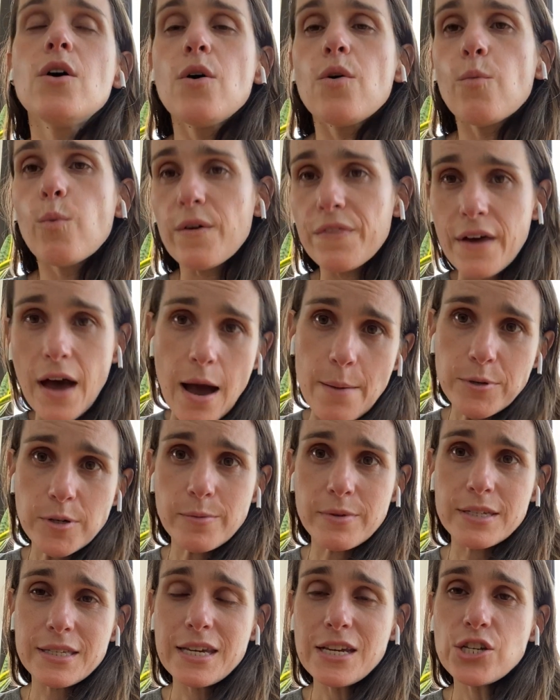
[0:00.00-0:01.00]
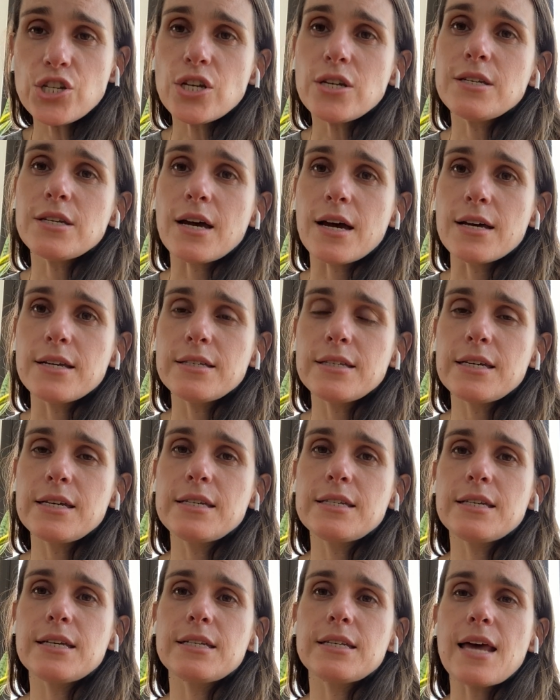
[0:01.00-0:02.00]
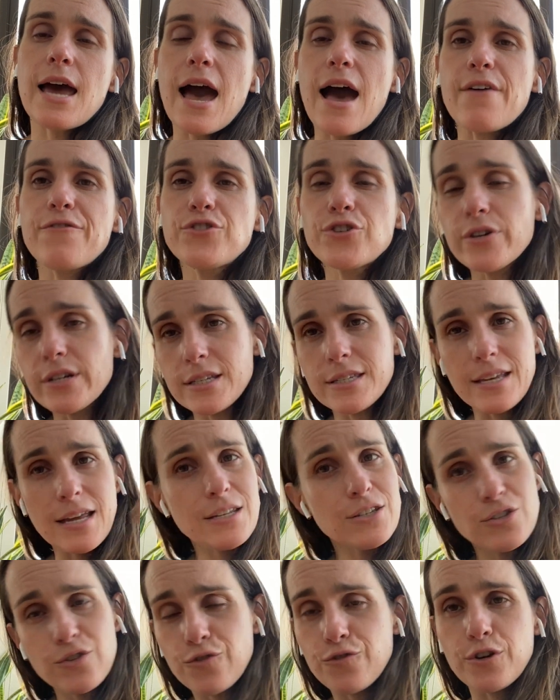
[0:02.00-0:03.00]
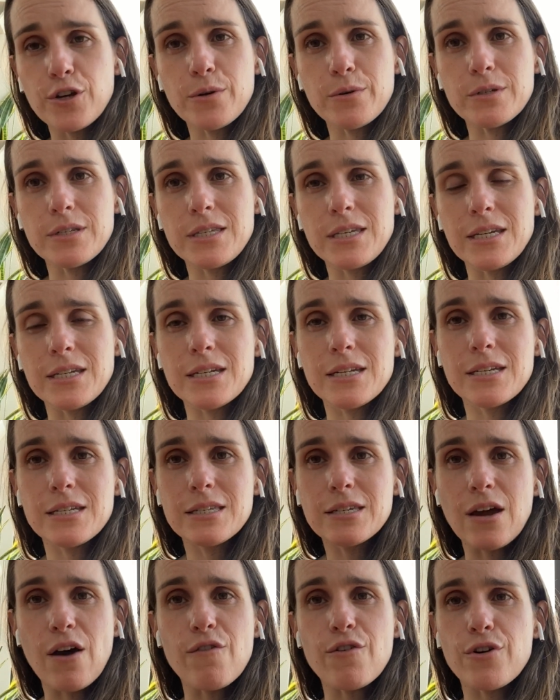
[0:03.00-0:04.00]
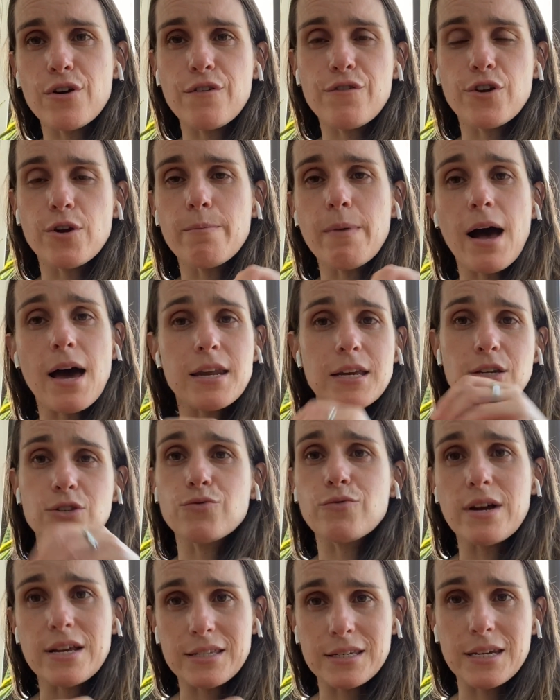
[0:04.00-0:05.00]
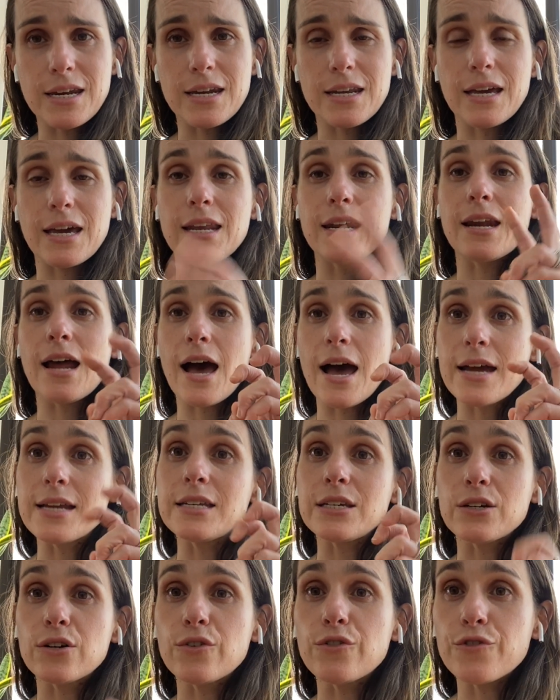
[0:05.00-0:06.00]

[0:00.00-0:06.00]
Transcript: what the optimization does is after it sends the frequency to discover if your body is resonating at an ideal